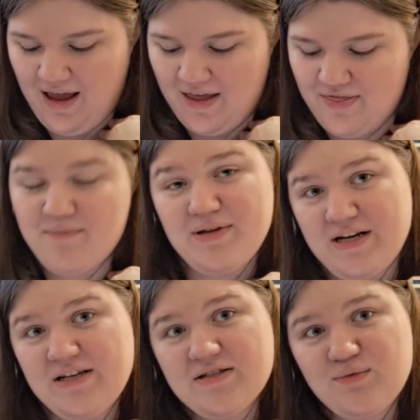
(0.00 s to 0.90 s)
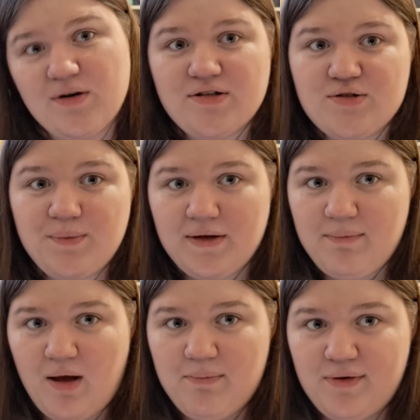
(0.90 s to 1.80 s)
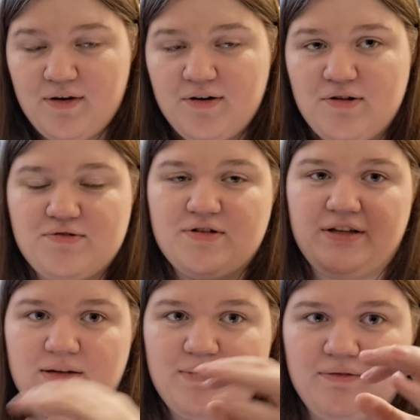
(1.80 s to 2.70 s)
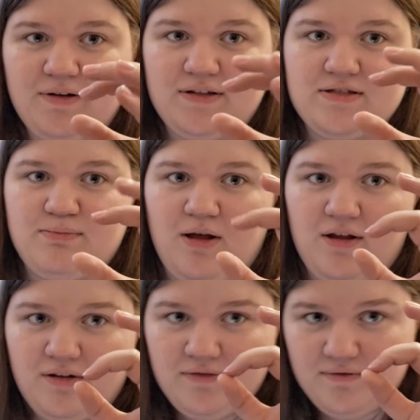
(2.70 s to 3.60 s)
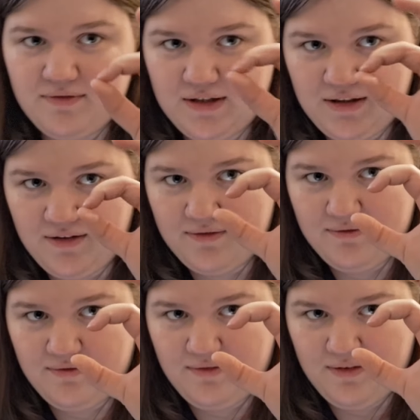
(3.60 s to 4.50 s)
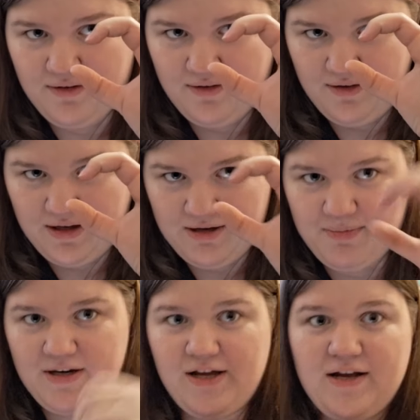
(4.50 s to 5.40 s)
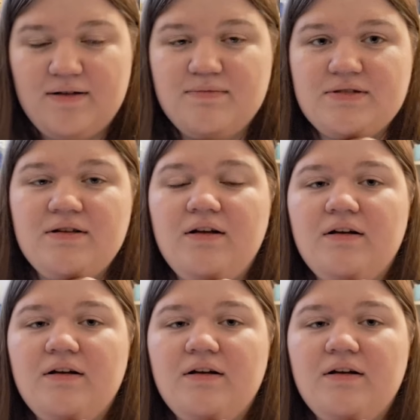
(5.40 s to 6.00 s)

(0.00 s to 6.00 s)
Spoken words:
And the minis were also really popular. Those are like my really small little itty-bitty items.